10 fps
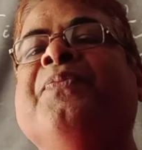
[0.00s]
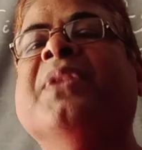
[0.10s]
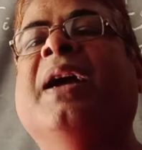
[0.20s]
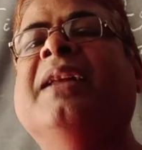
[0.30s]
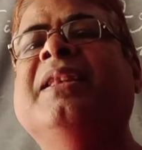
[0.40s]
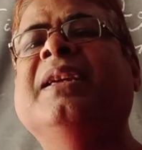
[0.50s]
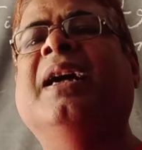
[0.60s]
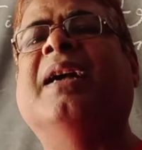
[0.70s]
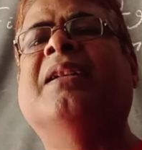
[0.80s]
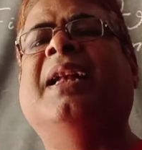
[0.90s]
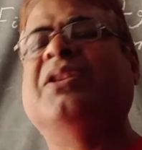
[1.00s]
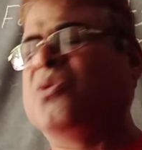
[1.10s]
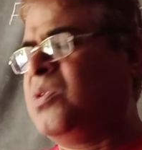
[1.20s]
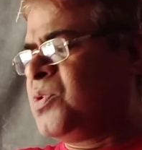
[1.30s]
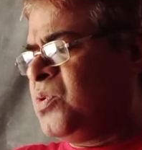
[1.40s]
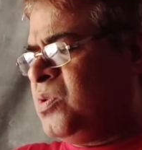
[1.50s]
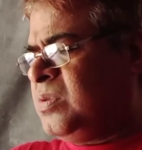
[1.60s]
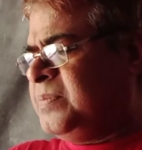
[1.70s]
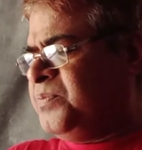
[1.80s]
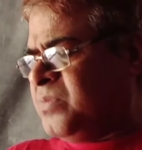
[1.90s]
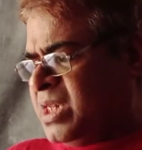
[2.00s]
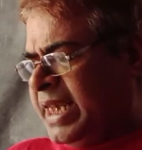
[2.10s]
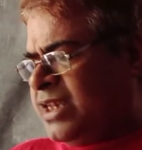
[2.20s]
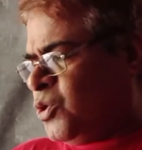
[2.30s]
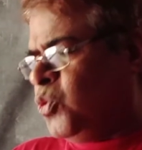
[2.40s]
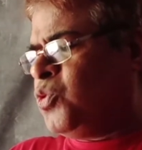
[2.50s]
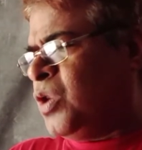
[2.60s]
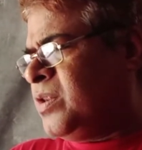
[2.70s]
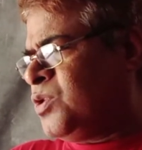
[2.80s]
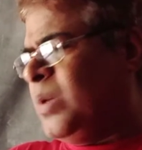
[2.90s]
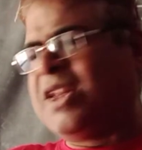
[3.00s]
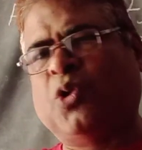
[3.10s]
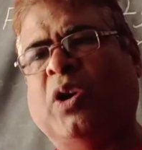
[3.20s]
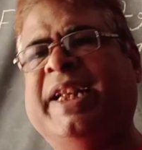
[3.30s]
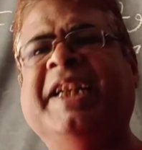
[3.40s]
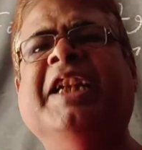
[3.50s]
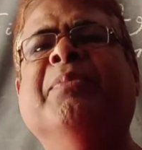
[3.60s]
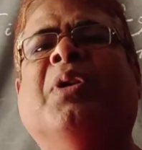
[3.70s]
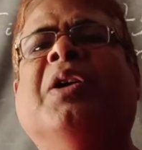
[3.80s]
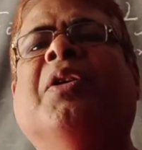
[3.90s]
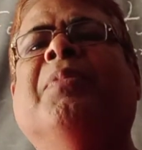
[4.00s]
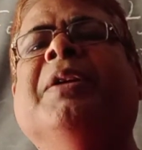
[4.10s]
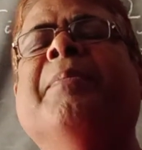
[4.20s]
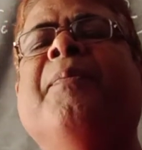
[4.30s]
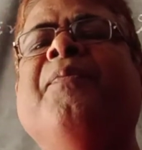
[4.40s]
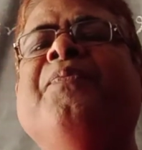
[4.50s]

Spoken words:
I think at last also his two sons were shot dead in front of him,